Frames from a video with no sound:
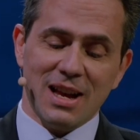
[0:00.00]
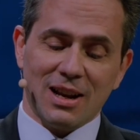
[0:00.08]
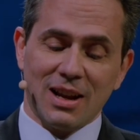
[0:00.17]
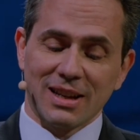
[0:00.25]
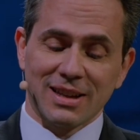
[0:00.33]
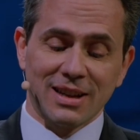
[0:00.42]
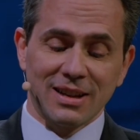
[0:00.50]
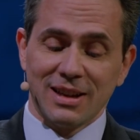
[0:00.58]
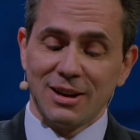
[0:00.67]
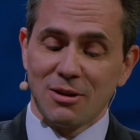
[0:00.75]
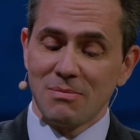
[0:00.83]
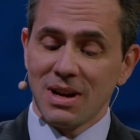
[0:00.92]
Like
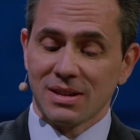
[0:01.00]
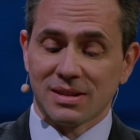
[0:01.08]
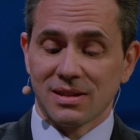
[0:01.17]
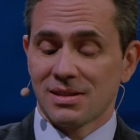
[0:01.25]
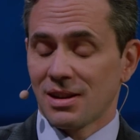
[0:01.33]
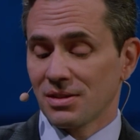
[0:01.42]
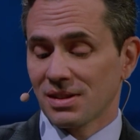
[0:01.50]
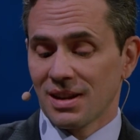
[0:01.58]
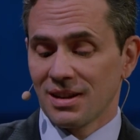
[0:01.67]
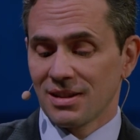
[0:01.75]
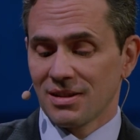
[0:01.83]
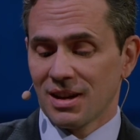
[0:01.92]
Elon Musk is now
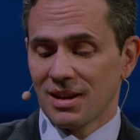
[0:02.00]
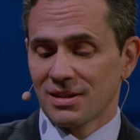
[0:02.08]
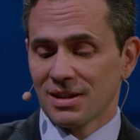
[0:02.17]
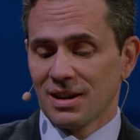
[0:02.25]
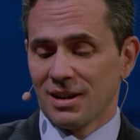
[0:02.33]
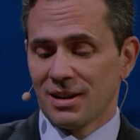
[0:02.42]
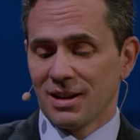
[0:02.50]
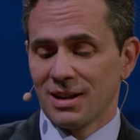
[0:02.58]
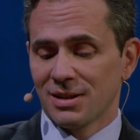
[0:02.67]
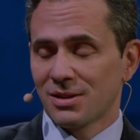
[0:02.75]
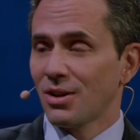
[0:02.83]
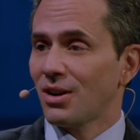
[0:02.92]
saying that
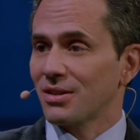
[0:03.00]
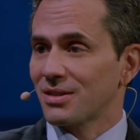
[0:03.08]
he is not...